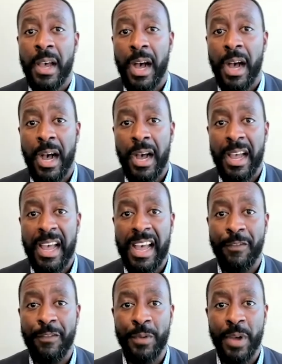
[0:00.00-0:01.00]

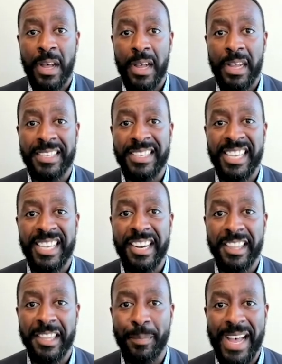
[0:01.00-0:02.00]
have seen
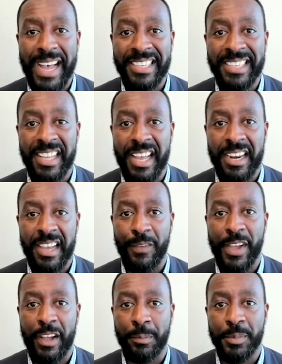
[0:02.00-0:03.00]
in the past that have
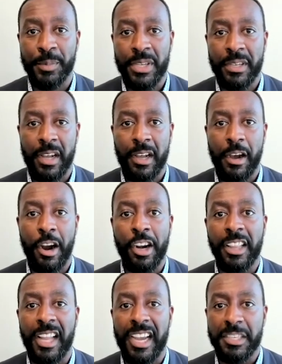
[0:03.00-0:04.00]
helped our
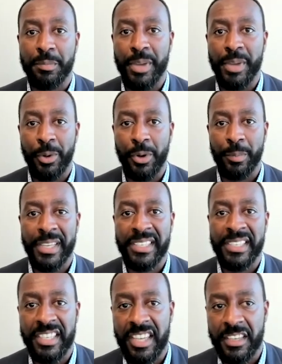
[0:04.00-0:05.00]
clients be able to be
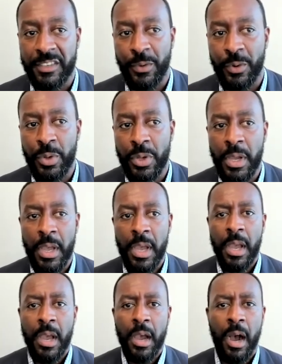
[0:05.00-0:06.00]
successful.
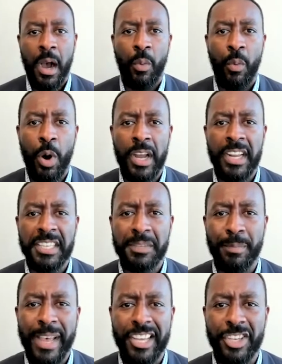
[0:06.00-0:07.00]
One is
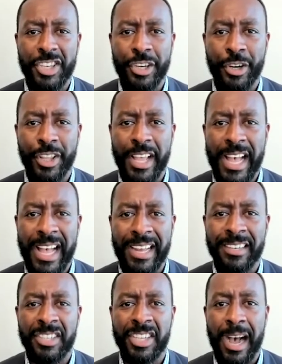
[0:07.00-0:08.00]
making sure
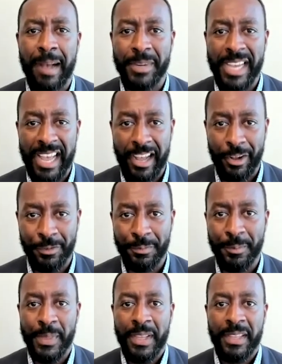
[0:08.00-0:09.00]
that top down,
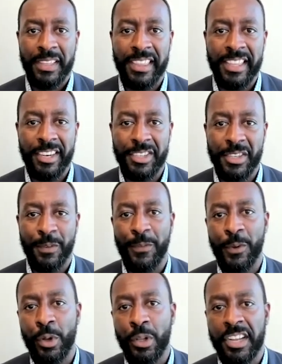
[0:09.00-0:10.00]
that there's a
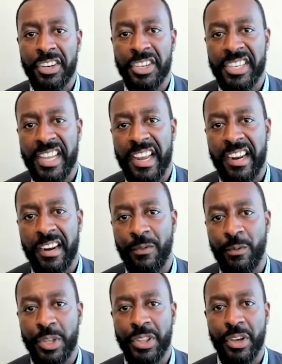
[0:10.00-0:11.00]
full understanding of
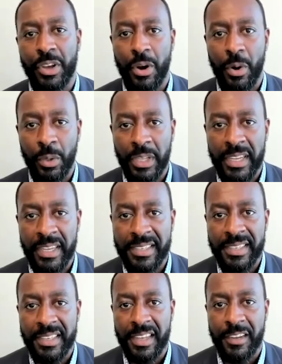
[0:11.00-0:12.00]
what the goal
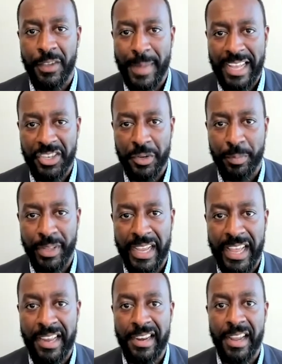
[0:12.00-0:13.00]
is of the master
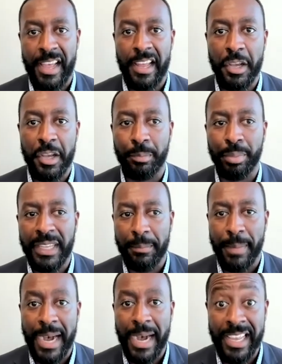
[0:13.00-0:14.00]
plan and complete
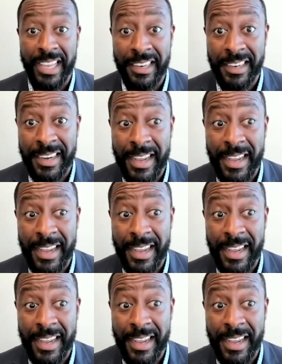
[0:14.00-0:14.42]
buy-in.